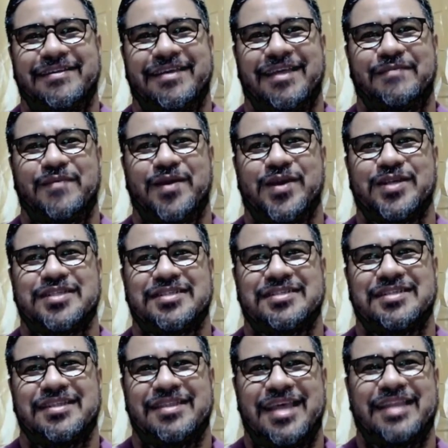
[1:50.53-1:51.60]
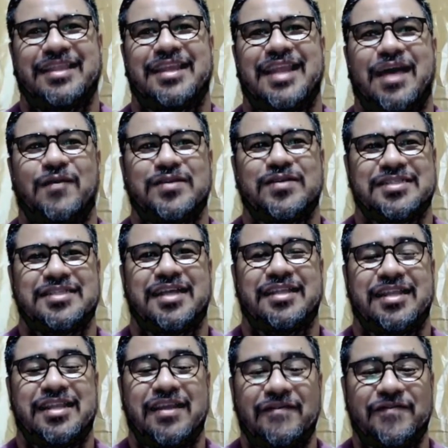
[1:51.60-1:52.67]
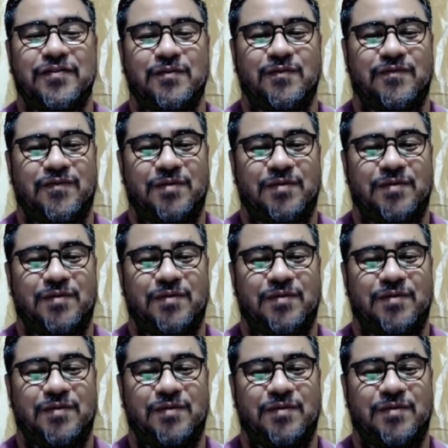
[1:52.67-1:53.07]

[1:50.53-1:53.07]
And because that allowance is not enough to,